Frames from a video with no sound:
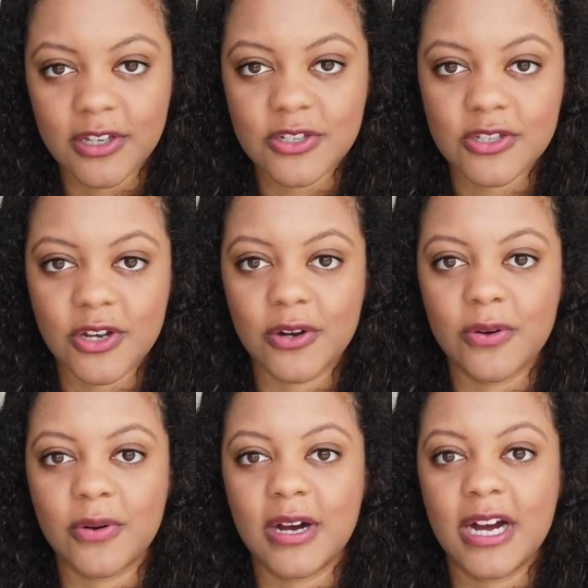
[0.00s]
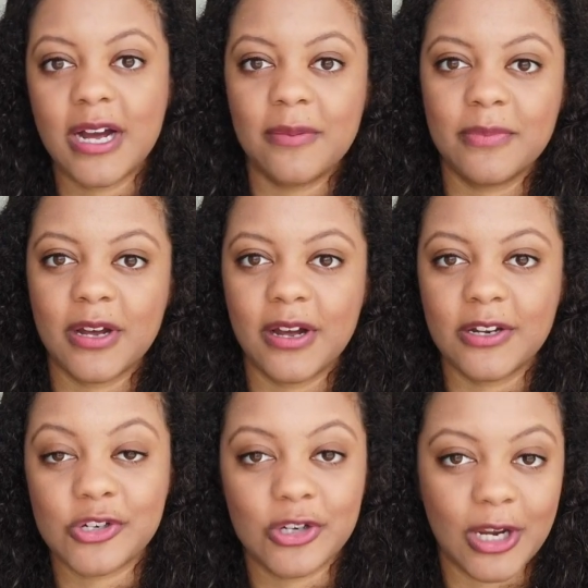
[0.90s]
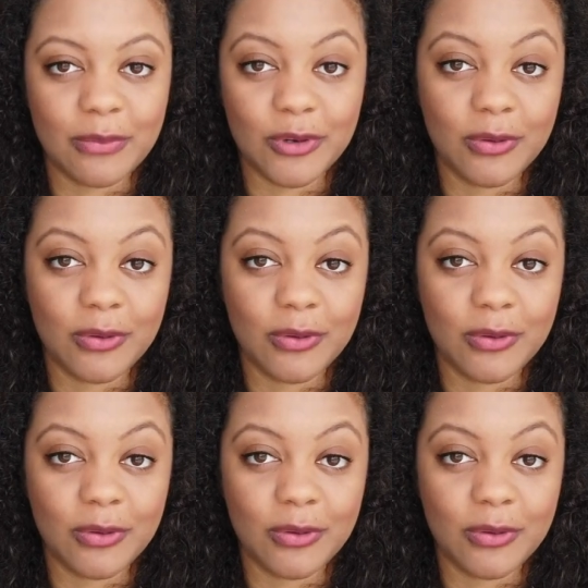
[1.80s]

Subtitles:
So I'm not ashamed